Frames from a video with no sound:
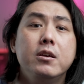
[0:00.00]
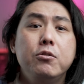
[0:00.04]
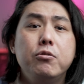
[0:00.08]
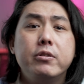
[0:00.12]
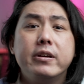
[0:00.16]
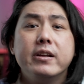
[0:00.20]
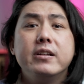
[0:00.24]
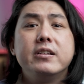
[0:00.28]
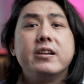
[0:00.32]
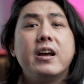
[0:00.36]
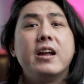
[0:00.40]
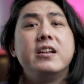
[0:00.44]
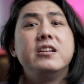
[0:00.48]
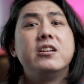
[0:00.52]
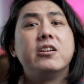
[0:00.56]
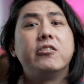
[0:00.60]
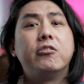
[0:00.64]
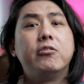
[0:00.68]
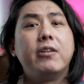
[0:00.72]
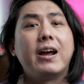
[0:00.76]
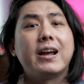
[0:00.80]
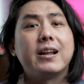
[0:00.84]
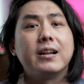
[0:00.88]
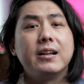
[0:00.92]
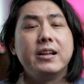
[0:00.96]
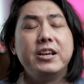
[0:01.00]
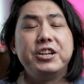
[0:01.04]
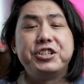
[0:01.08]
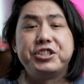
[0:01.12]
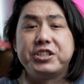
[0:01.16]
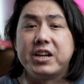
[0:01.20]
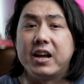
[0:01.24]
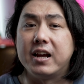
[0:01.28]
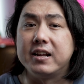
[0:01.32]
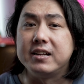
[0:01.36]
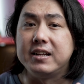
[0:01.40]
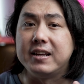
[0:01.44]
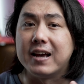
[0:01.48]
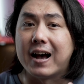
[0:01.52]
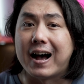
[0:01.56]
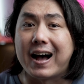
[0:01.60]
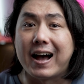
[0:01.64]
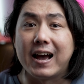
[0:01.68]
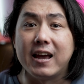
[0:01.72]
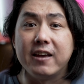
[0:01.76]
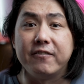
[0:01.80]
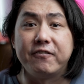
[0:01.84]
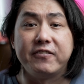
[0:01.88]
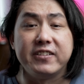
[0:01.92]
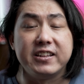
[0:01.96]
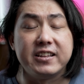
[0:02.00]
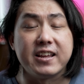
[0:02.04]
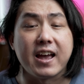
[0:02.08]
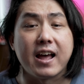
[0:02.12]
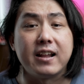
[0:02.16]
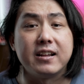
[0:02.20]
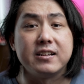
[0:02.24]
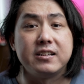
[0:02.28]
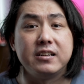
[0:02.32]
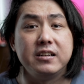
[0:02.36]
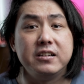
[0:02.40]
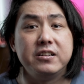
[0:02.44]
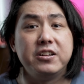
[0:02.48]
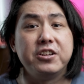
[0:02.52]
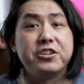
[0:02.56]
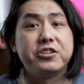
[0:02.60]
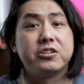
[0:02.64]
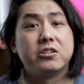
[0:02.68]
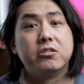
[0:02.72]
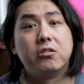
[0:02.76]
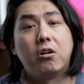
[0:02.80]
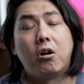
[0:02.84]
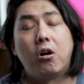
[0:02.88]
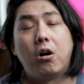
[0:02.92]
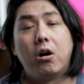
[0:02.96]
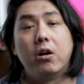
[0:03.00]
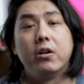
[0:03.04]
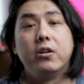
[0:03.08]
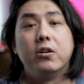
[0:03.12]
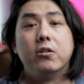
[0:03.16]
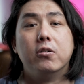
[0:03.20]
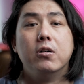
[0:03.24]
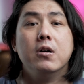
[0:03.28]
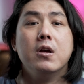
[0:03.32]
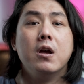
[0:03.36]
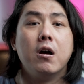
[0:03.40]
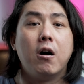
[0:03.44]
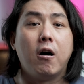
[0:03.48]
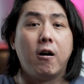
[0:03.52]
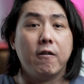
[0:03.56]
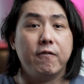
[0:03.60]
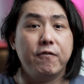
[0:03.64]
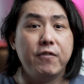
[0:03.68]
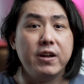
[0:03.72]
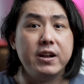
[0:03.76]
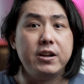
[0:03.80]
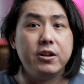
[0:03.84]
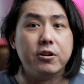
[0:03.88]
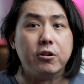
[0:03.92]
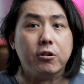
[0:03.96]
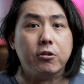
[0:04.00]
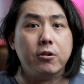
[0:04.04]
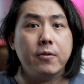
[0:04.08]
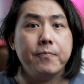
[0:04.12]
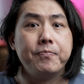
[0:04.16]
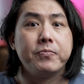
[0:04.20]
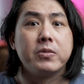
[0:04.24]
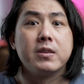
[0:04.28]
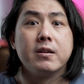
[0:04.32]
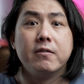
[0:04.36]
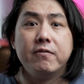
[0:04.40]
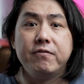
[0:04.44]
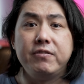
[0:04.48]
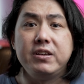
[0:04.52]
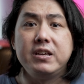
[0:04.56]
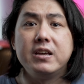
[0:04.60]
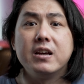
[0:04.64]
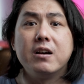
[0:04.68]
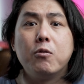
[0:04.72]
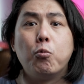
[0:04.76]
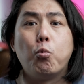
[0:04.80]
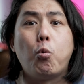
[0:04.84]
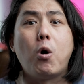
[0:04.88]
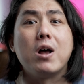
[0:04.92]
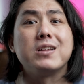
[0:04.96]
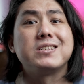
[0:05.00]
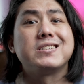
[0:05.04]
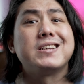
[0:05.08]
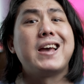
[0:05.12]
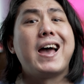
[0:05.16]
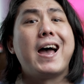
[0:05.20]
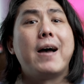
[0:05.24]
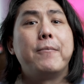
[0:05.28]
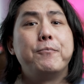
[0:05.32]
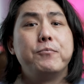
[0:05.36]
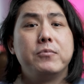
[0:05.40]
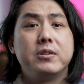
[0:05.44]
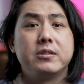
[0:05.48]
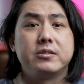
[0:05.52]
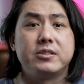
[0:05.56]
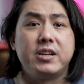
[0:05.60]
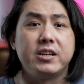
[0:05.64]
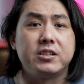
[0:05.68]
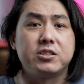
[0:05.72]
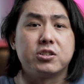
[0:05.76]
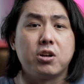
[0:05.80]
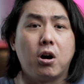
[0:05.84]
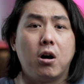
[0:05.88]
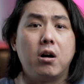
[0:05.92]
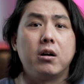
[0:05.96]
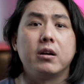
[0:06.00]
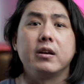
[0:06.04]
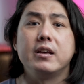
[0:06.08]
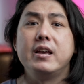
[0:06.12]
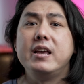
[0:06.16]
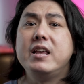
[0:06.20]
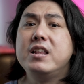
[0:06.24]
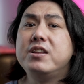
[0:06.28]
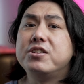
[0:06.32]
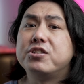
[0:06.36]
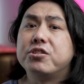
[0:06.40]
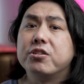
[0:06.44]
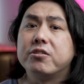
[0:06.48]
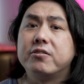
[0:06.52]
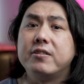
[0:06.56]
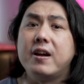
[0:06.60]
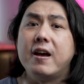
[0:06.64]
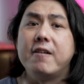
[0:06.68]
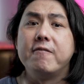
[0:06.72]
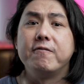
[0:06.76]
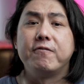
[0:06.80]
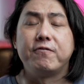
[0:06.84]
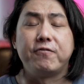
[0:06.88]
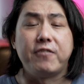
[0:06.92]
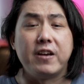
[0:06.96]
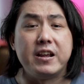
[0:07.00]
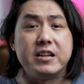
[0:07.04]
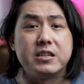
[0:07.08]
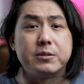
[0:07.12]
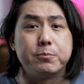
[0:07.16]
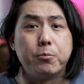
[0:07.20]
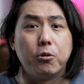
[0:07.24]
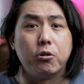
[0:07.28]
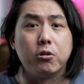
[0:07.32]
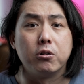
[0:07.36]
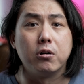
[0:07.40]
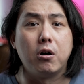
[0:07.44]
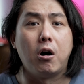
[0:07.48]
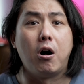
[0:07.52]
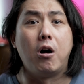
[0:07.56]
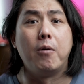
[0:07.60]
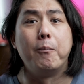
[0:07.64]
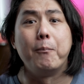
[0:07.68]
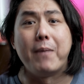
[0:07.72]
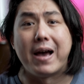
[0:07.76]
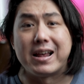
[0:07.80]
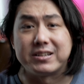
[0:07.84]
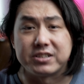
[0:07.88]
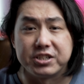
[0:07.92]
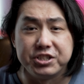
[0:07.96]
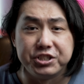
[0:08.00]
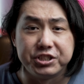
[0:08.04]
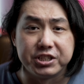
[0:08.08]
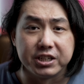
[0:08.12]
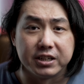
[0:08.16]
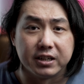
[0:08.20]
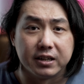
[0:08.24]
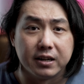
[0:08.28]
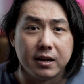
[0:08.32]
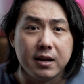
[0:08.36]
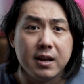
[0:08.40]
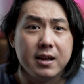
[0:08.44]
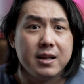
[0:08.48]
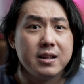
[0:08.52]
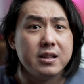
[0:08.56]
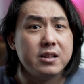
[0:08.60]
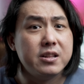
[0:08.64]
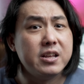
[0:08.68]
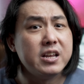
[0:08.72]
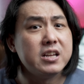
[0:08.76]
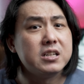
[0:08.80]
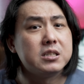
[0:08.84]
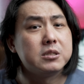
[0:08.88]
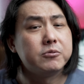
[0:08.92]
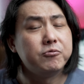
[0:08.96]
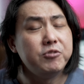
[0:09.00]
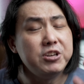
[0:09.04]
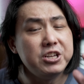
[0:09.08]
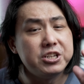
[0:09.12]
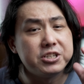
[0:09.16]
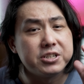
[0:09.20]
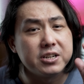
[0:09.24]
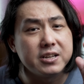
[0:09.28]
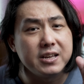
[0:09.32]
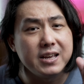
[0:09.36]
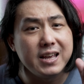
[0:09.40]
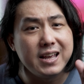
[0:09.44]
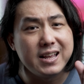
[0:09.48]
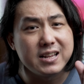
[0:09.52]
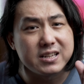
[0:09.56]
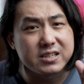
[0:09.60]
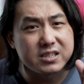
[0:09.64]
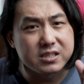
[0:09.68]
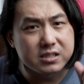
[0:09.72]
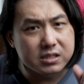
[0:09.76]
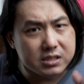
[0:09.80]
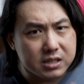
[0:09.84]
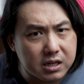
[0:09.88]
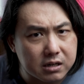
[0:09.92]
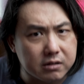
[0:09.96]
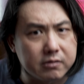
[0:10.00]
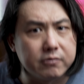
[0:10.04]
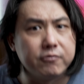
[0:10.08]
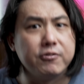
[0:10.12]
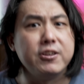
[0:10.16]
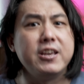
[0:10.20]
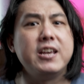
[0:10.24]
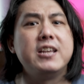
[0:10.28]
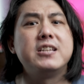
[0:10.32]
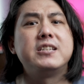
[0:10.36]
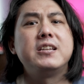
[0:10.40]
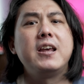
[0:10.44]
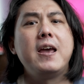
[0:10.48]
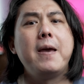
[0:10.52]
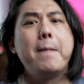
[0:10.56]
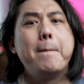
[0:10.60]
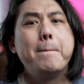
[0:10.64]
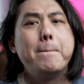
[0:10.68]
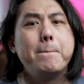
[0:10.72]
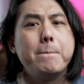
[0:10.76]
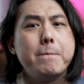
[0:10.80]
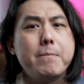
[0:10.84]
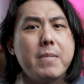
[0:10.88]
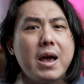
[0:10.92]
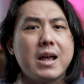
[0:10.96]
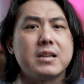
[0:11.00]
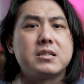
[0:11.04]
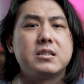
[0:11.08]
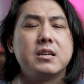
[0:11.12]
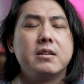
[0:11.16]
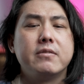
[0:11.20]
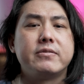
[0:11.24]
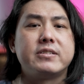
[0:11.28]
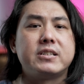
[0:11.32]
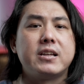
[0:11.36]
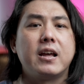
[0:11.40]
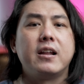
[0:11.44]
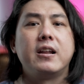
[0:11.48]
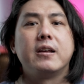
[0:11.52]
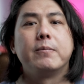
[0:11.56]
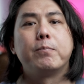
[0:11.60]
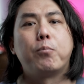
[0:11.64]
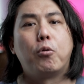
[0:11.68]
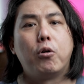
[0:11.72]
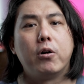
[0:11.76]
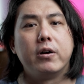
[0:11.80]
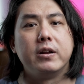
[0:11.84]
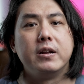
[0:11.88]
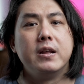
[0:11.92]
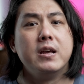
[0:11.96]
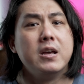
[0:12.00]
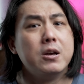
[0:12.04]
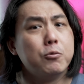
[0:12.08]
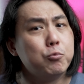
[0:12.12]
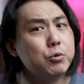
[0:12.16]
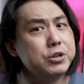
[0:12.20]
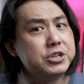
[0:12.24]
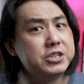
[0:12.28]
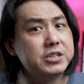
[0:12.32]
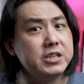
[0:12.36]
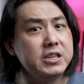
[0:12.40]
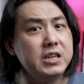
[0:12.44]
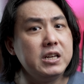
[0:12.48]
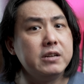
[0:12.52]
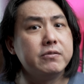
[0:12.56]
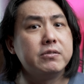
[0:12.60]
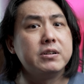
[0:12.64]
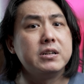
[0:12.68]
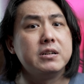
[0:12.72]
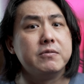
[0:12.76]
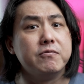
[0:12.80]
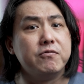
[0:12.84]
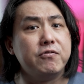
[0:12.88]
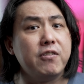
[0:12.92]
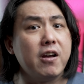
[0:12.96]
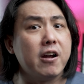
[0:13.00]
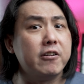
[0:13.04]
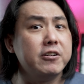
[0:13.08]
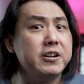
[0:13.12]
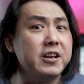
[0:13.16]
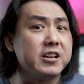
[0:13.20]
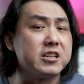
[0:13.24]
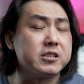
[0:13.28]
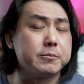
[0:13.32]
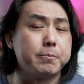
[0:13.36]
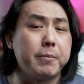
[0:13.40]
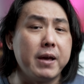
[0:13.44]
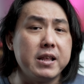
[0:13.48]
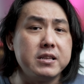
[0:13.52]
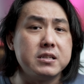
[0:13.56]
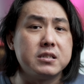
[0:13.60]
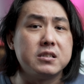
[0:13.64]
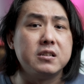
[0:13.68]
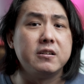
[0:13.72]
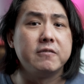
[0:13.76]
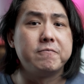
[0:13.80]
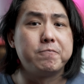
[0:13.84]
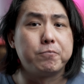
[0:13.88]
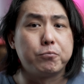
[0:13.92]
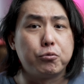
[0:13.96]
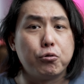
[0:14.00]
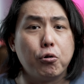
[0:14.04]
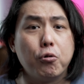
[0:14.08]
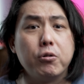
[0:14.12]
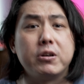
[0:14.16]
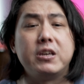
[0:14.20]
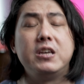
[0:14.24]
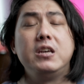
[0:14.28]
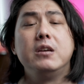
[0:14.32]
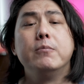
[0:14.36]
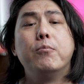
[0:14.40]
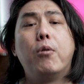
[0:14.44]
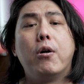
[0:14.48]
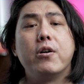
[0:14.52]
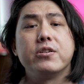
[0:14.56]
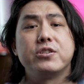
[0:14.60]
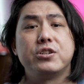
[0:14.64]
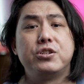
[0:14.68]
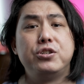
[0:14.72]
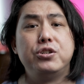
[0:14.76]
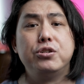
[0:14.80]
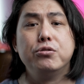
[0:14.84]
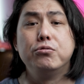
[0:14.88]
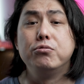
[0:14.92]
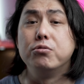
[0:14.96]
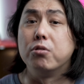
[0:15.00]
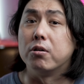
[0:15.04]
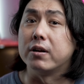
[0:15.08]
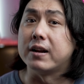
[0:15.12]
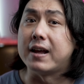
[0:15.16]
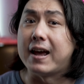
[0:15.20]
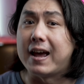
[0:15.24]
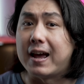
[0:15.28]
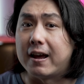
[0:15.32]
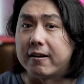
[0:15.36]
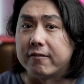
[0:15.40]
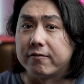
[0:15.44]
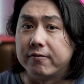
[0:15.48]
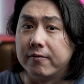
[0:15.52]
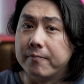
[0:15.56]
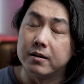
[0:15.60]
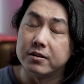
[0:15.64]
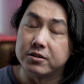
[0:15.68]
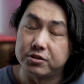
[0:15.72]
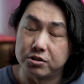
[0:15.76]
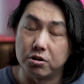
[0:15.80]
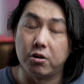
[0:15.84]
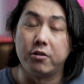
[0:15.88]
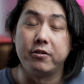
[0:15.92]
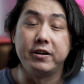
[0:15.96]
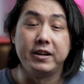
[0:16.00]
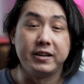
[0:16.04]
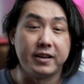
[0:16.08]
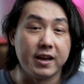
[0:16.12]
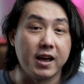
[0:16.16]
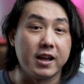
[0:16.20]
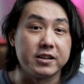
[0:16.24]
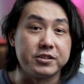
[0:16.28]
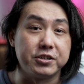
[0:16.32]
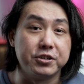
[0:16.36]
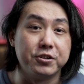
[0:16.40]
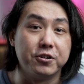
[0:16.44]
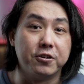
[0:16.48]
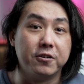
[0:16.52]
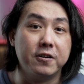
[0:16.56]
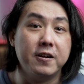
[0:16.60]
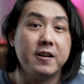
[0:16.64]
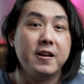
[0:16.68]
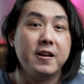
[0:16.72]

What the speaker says: You can then directly share the high-fidelity digital audio or video via WhatsApp, TikTok, Instagram, Facebook, or Messenger. This feature itself is a massive selling point which even very expensive pro keyboards do not have. Sorry Casio,